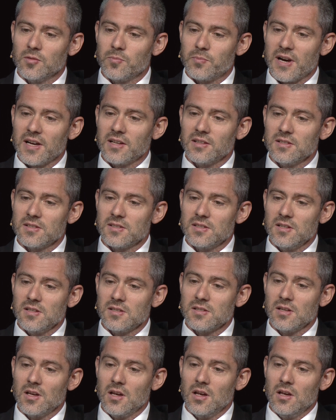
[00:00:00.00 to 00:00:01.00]

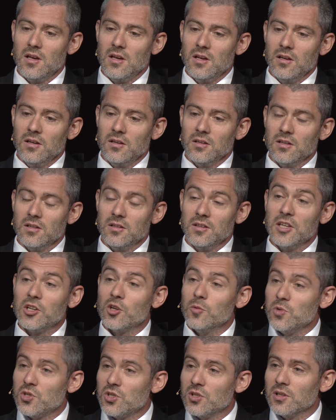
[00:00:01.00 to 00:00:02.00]
practices in
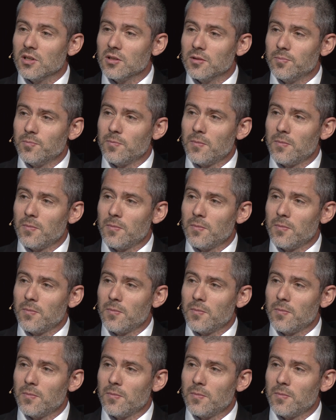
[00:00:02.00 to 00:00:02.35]
decommissioning.